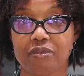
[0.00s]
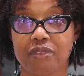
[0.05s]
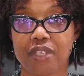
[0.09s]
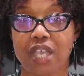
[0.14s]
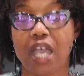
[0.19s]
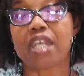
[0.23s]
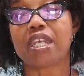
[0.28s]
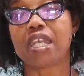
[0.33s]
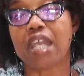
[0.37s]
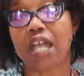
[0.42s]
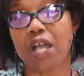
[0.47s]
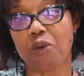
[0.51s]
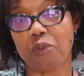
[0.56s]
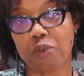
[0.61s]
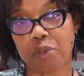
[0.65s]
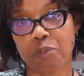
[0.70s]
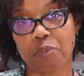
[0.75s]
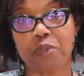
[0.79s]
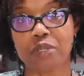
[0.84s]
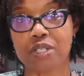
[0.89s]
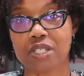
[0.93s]
And now
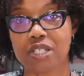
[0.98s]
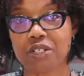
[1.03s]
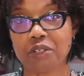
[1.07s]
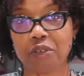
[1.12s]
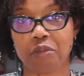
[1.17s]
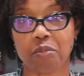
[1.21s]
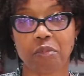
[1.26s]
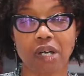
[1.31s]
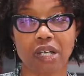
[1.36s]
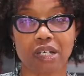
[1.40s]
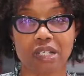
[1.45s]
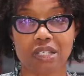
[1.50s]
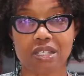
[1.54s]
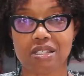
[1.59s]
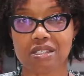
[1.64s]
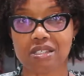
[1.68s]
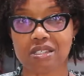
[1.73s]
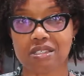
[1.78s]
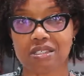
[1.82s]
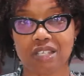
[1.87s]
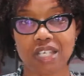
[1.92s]
we're putting our
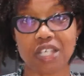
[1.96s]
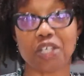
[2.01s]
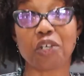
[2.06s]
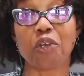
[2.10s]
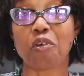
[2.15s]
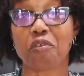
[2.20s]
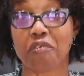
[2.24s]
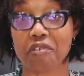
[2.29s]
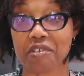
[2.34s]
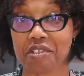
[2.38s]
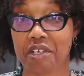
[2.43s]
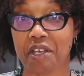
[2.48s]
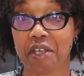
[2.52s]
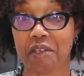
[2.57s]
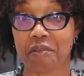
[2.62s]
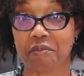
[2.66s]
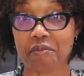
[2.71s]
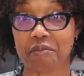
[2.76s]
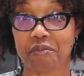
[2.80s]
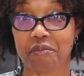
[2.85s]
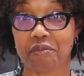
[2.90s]
bodies in
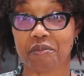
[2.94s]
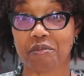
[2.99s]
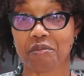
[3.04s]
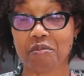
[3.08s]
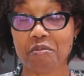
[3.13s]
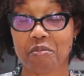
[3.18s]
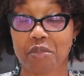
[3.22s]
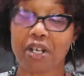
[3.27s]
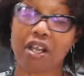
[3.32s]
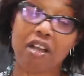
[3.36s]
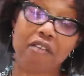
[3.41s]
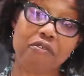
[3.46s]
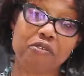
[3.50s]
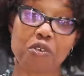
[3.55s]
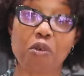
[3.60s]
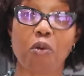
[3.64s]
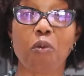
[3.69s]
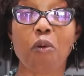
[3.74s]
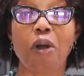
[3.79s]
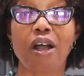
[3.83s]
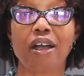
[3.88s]
overtime. But after
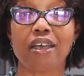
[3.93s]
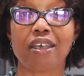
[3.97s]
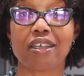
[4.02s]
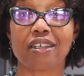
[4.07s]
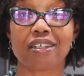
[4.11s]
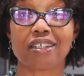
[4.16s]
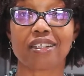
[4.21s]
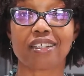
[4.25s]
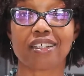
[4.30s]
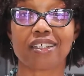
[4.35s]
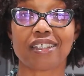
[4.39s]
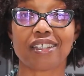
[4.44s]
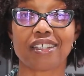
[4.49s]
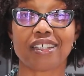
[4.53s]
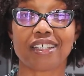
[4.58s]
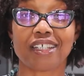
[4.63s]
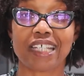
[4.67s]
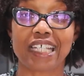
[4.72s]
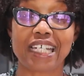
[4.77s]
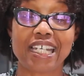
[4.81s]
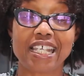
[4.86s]
a while,
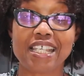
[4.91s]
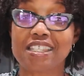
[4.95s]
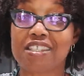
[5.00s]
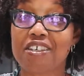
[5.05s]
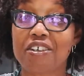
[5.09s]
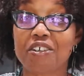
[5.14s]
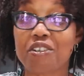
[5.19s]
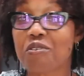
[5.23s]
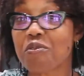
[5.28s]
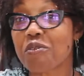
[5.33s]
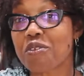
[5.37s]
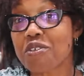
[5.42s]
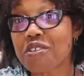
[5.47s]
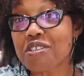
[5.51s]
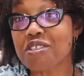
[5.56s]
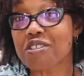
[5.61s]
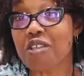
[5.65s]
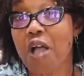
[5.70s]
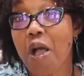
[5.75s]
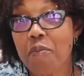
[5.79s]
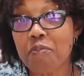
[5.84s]
it is going to want to
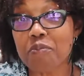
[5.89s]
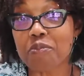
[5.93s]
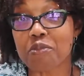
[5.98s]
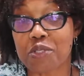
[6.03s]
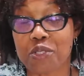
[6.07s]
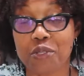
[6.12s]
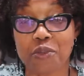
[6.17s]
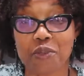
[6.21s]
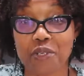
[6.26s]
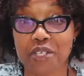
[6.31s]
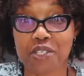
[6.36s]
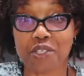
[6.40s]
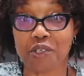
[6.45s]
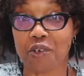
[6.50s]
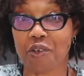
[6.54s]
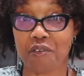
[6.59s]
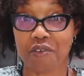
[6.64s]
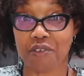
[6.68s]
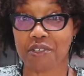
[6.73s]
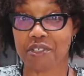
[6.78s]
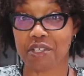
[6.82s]
stop doing this
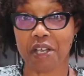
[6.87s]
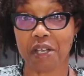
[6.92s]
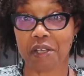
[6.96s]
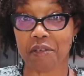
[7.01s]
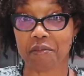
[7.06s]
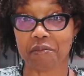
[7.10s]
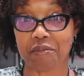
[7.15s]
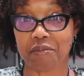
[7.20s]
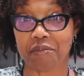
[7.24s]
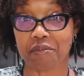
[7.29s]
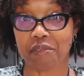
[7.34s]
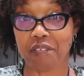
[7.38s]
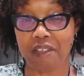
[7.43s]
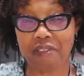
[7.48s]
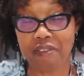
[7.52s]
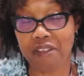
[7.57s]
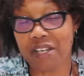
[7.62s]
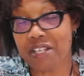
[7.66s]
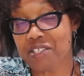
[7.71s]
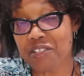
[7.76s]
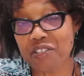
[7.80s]
overtime.
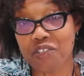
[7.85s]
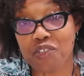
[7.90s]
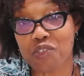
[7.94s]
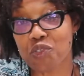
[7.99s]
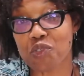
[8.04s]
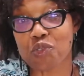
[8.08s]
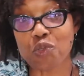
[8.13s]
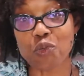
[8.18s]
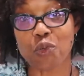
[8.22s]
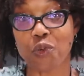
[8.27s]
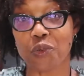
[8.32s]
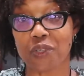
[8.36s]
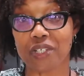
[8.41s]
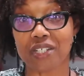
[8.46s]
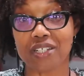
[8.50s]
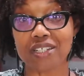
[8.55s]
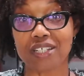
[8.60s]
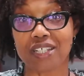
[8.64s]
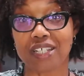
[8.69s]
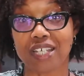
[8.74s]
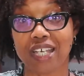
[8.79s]
And then it's going to store
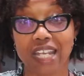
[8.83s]
it.